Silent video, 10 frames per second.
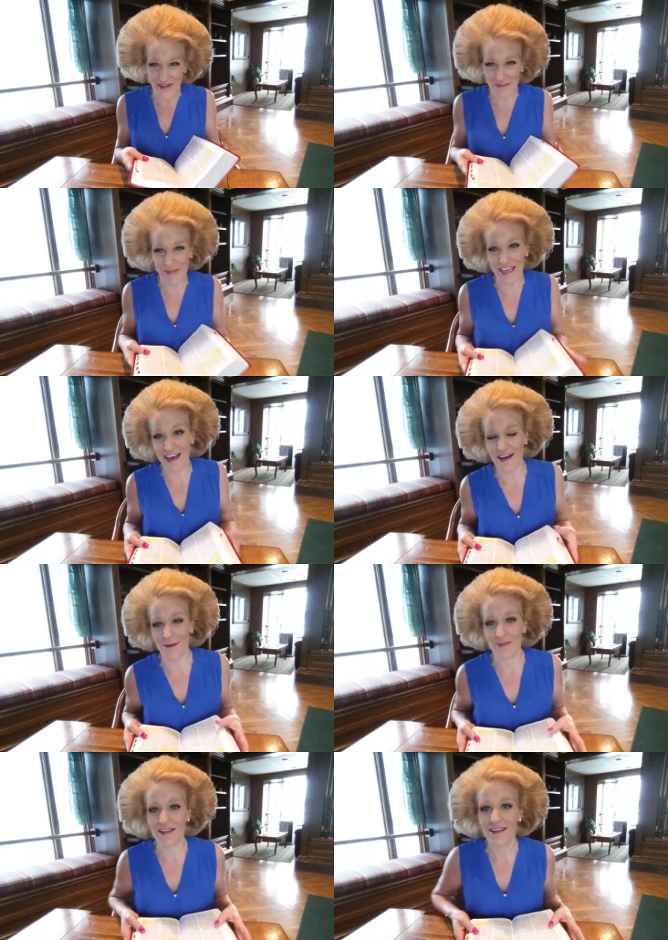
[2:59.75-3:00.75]
we
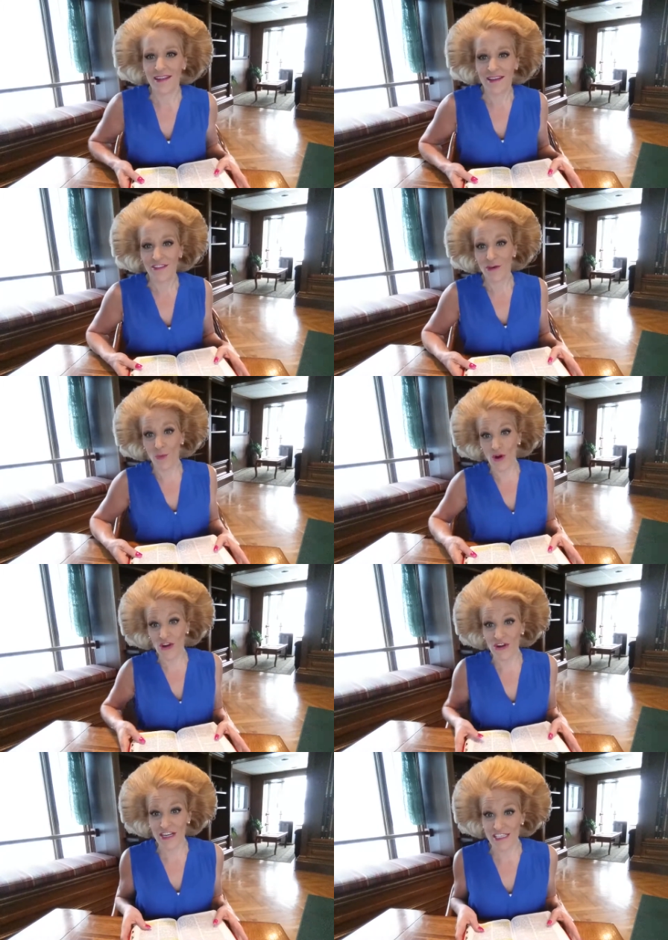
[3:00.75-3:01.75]
become the
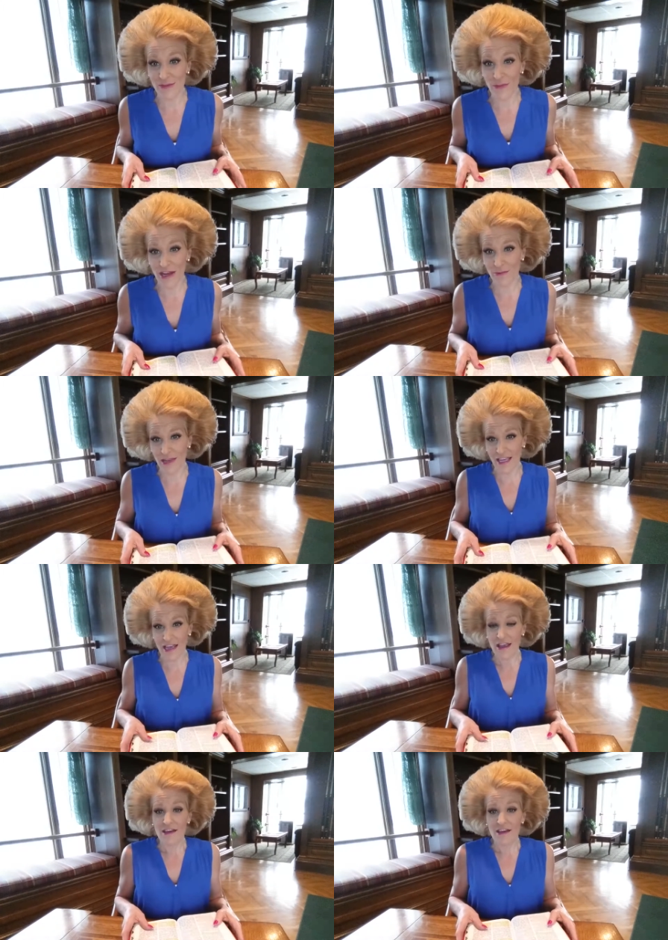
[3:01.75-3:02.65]
Word, is when we